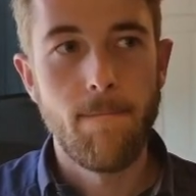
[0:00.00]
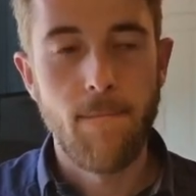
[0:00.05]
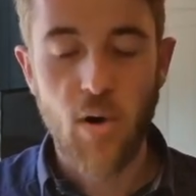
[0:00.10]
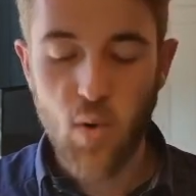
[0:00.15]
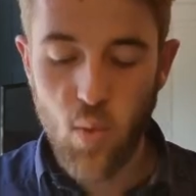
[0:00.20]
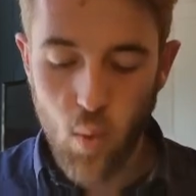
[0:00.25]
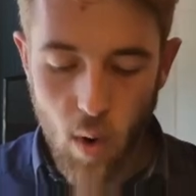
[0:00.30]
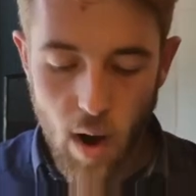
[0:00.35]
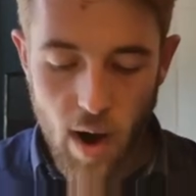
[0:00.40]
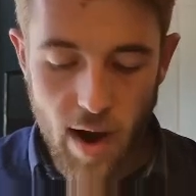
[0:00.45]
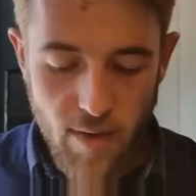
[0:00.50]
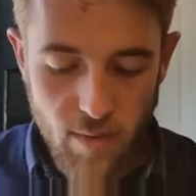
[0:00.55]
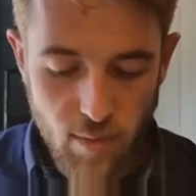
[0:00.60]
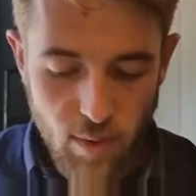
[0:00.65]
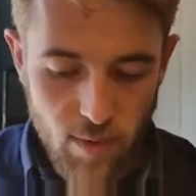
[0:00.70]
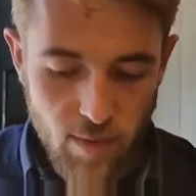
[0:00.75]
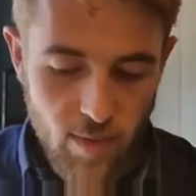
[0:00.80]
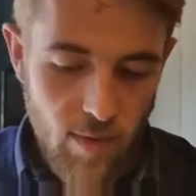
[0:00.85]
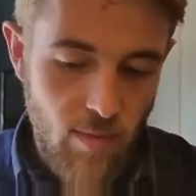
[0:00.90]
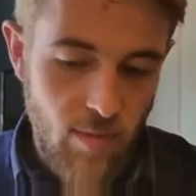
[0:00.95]
But why
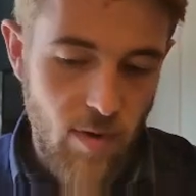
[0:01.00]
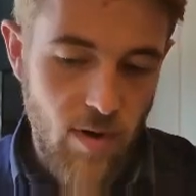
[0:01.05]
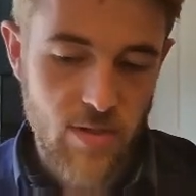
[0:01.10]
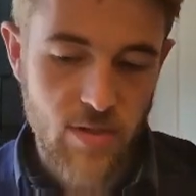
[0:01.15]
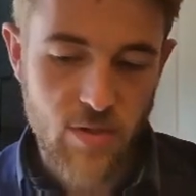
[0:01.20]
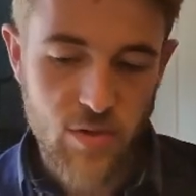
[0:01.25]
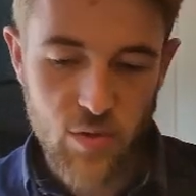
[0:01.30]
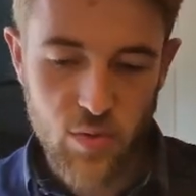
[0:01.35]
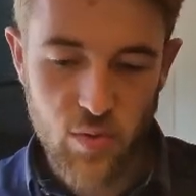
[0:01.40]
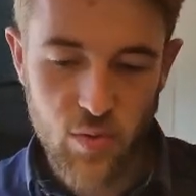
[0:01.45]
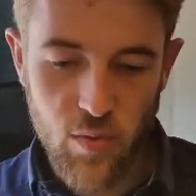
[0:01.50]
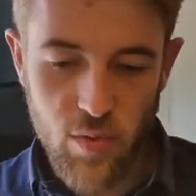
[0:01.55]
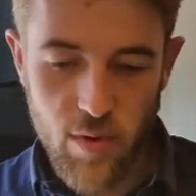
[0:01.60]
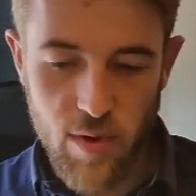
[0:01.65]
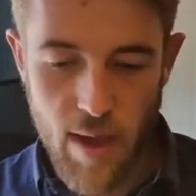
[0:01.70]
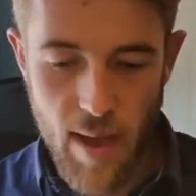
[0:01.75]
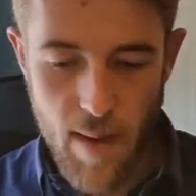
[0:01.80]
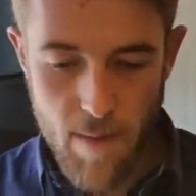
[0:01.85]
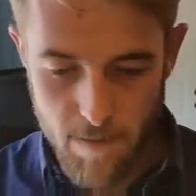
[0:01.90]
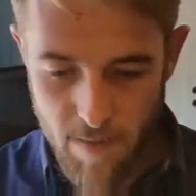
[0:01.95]
would we want to
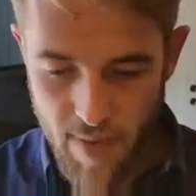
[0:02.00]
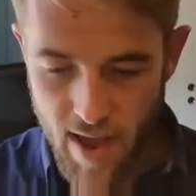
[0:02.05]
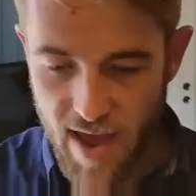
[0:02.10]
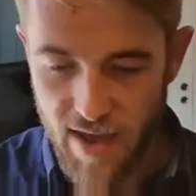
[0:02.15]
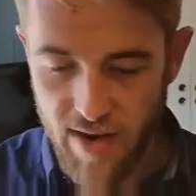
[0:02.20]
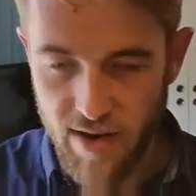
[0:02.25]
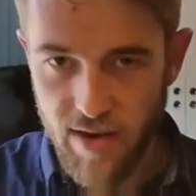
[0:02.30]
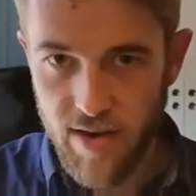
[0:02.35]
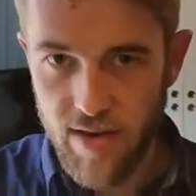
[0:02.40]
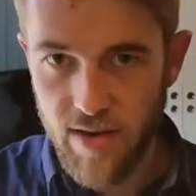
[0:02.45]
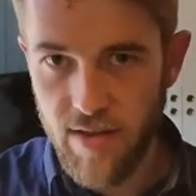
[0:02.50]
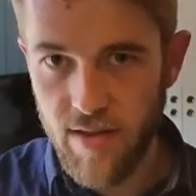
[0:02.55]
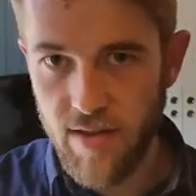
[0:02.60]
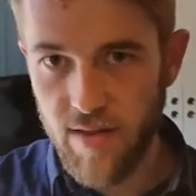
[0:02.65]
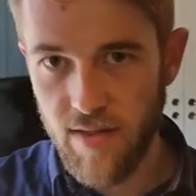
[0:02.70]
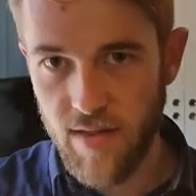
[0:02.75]
embed